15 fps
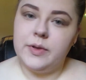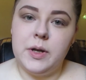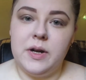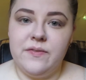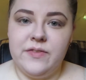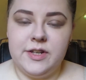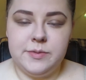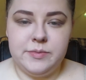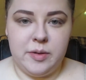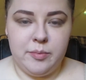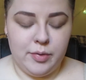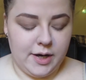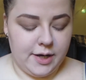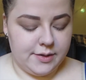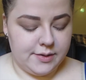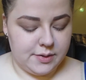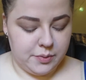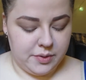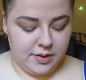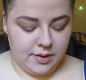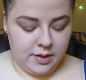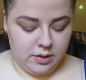I'm going to finish my brows
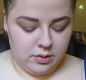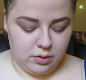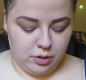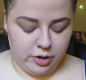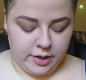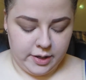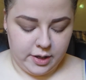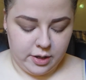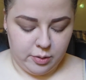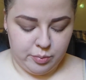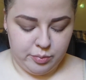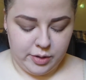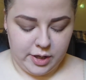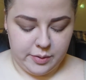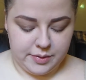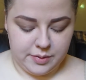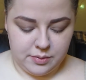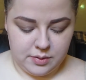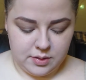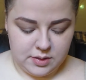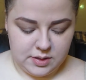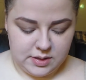with the L'Oreal Brow
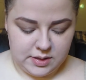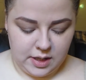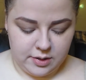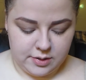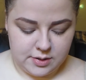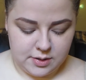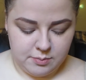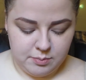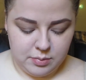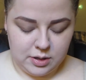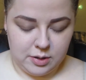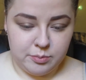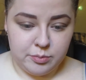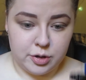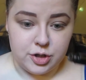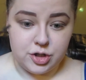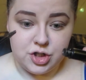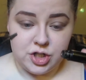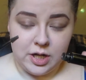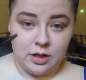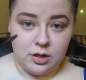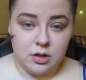Stylist Plumper
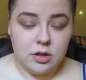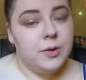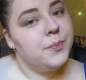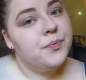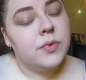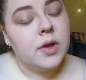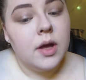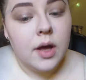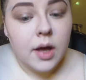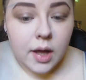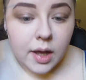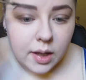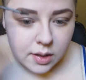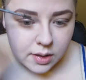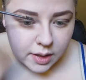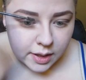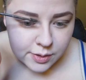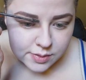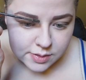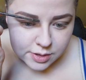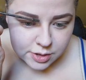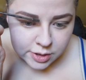Gel, and I
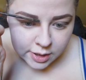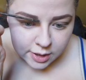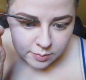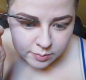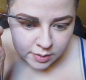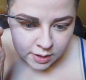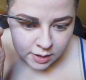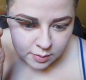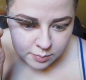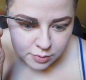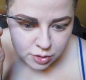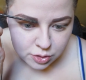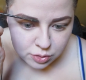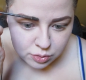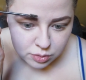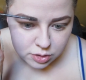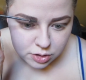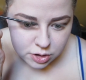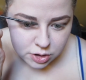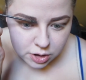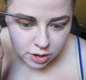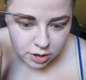use the shade Medium to
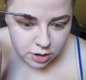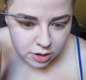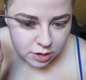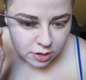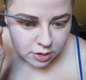Dark.